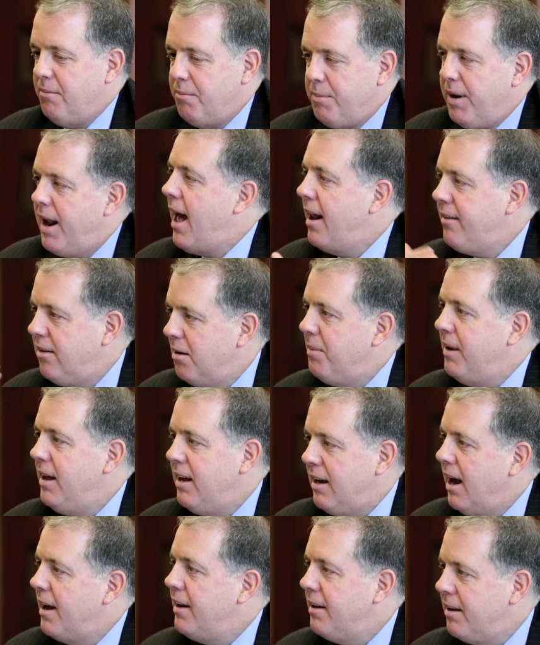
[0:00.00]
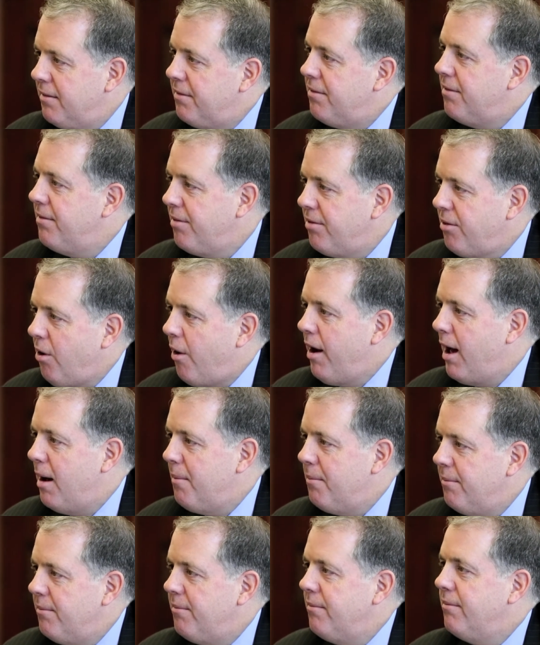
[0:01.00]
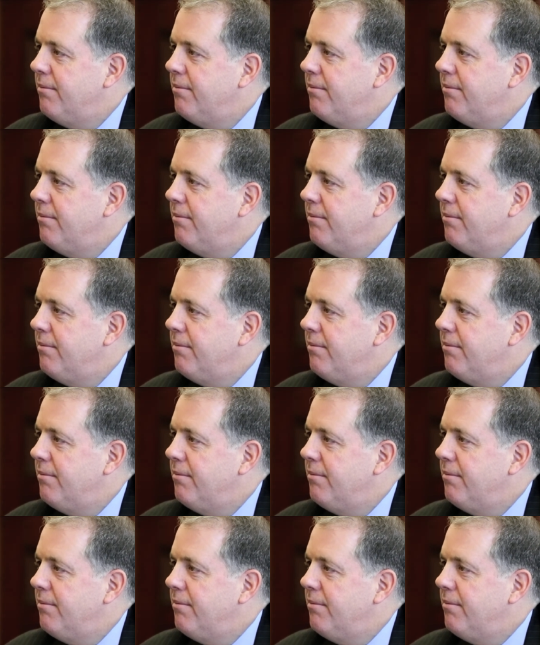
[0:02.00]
But had to be kind of thought up.